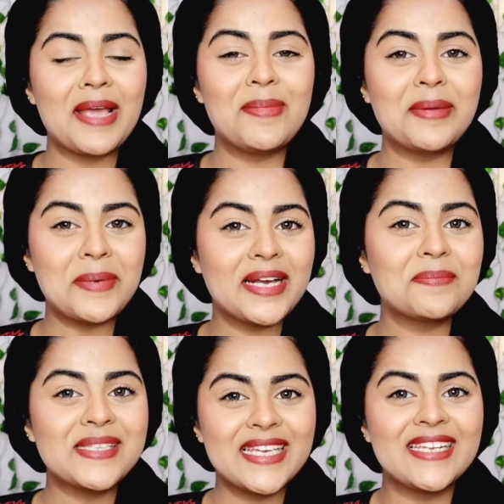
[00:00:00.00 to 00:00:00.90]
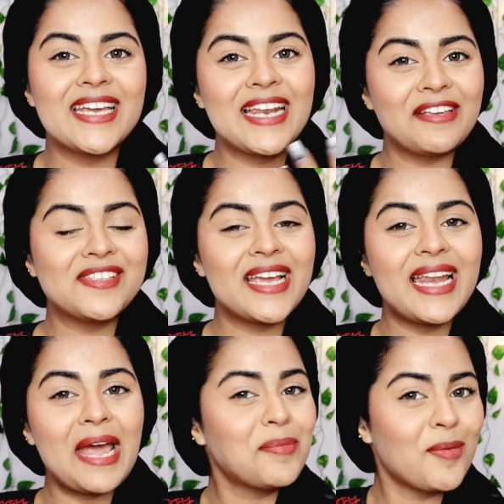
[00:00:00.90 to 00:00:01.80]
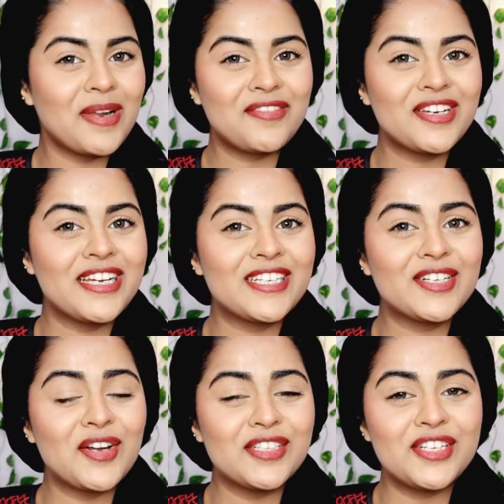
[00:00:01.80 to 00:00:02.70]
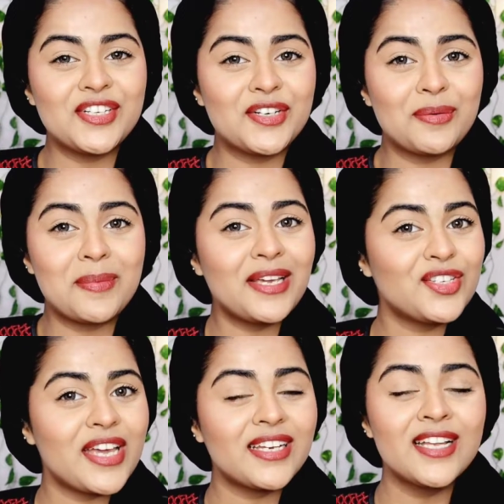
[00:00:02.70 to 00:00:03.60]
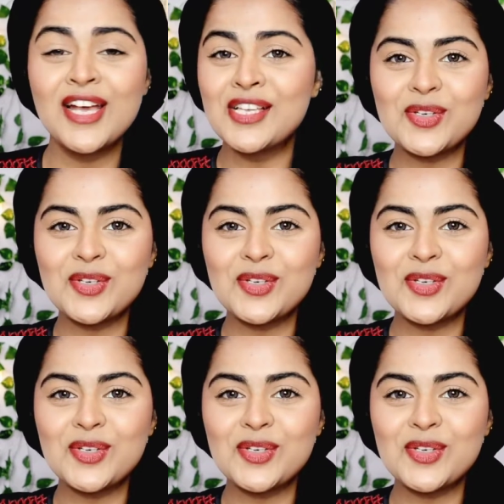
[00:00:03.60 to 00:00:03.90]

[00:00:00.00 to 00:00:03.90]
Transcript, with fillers: I make makeup, skincare, lifestyle and mom life related content here on my channel.